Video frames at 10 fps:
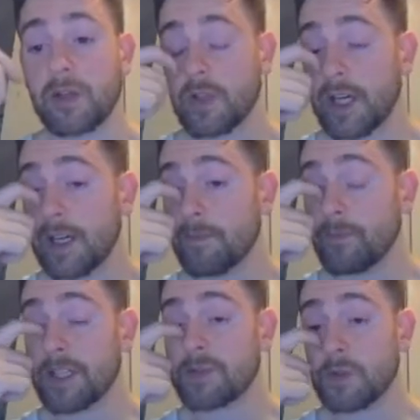Okay,
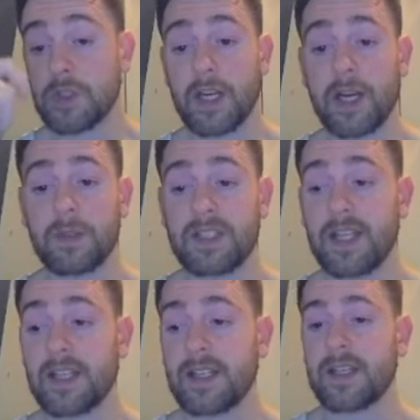that's what you got to be
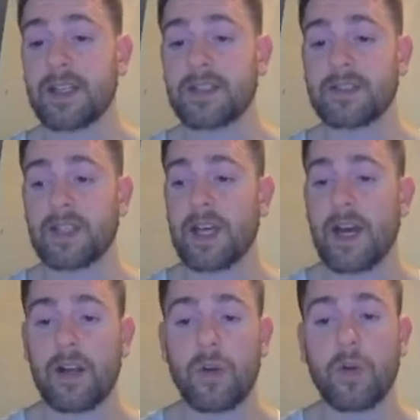thinking, is like
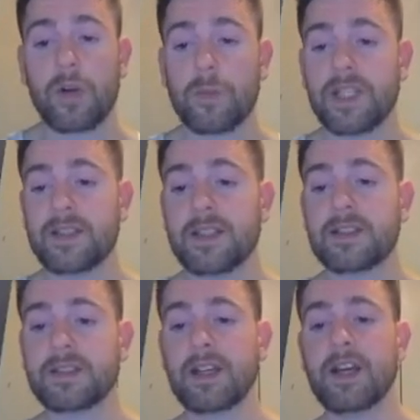how to automate
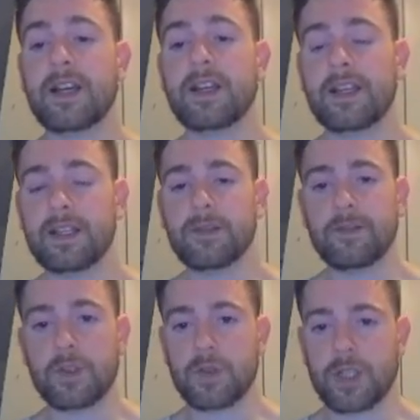this in the
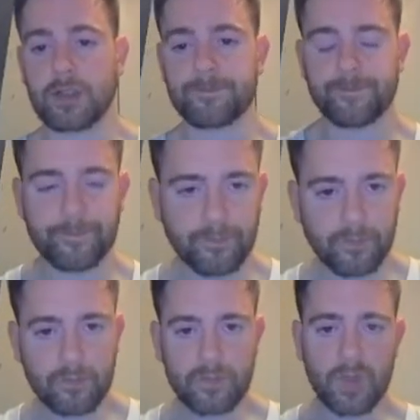future.
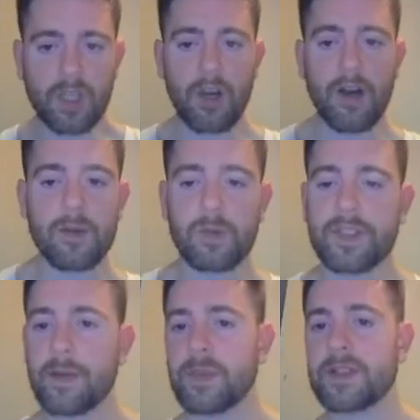All right, with
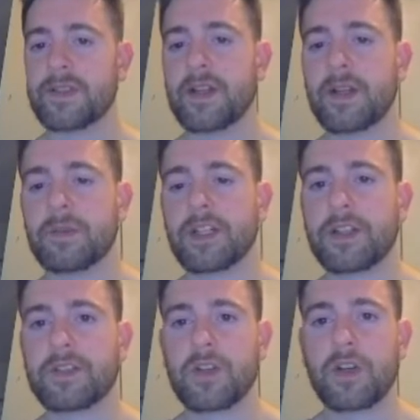that being said, I'm not going to
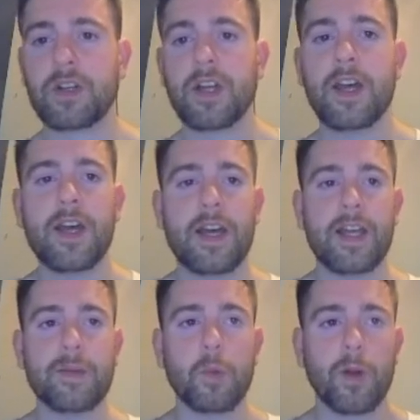talk
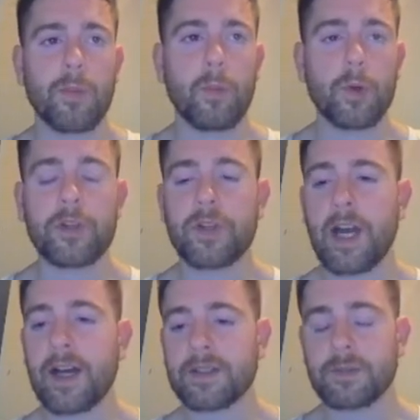anymore and bore you
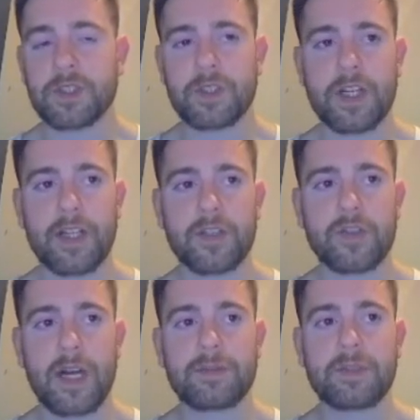guys. I'm just trying to
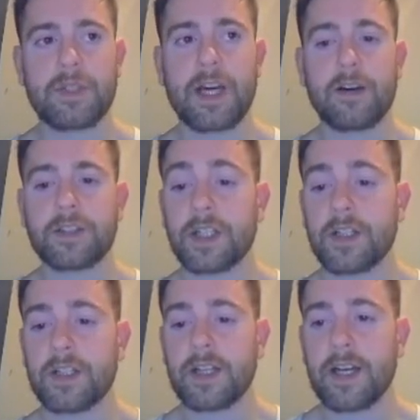drop some knowledge on
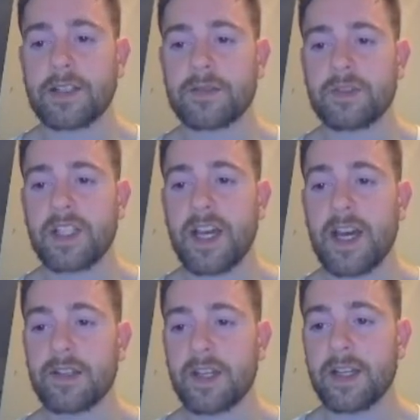you guys. If you
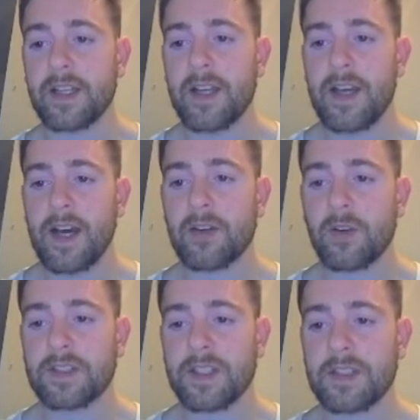can, like, I know I
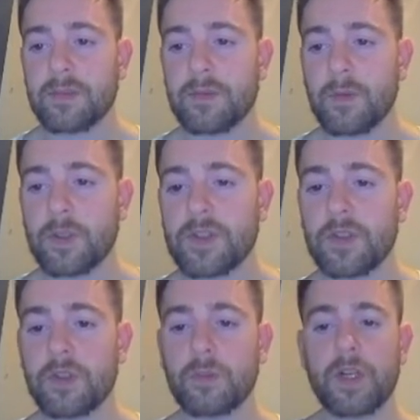said this before
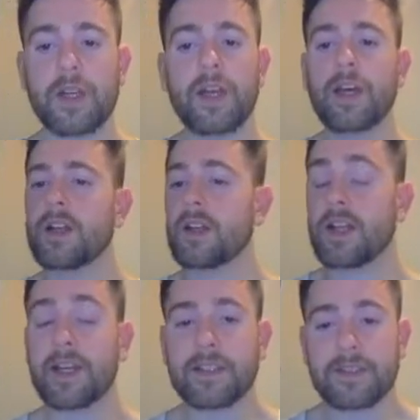too, but
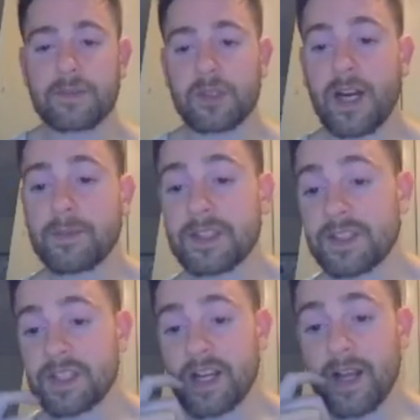like and subscribe to the
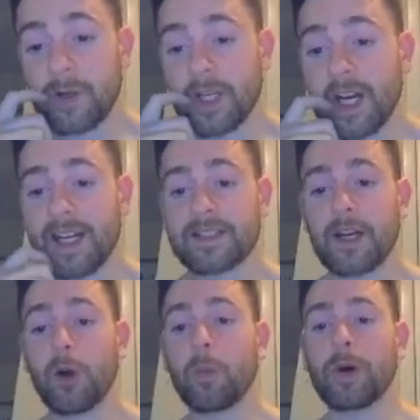channel, guys. I
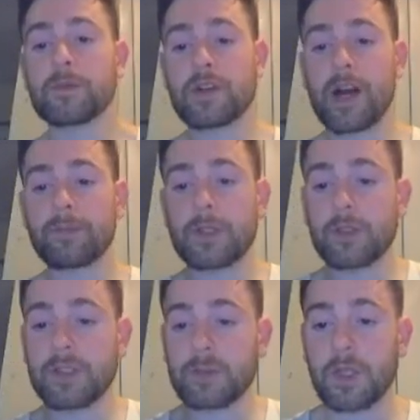hope I'm dropping
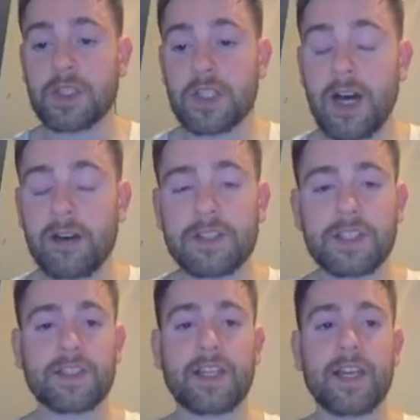you as much knowledge
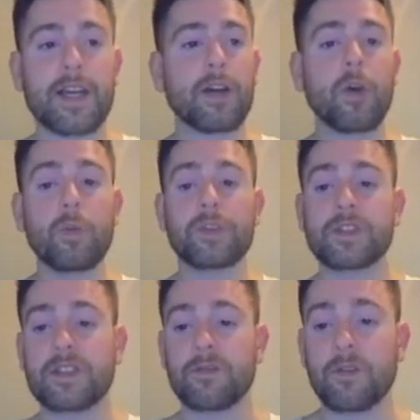as I can. I hope
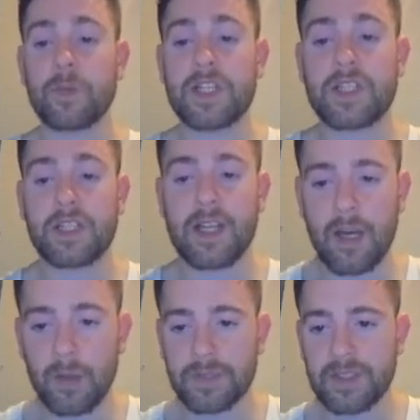this information
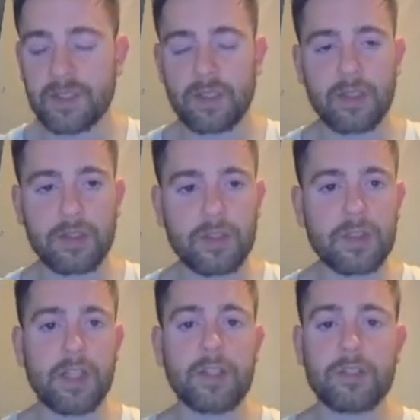helps in
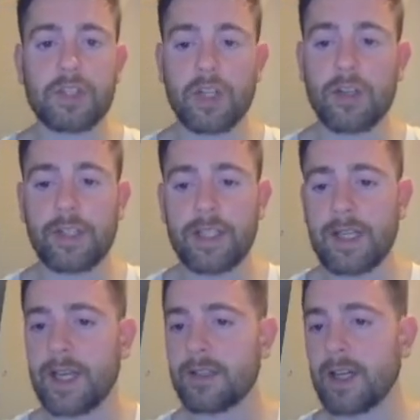your journey,
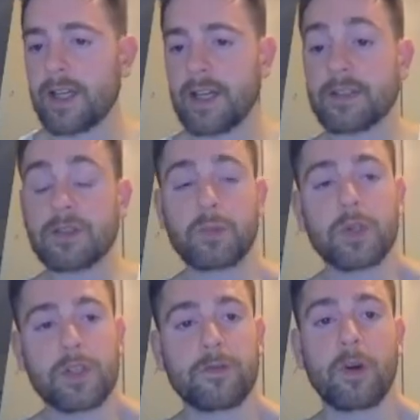and like as you
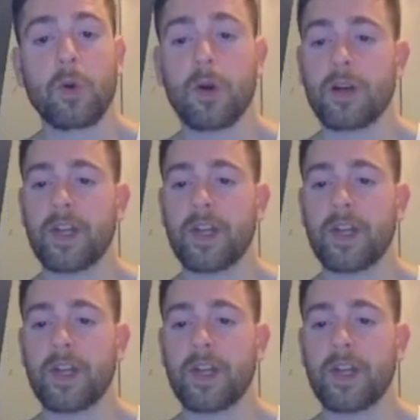push forward.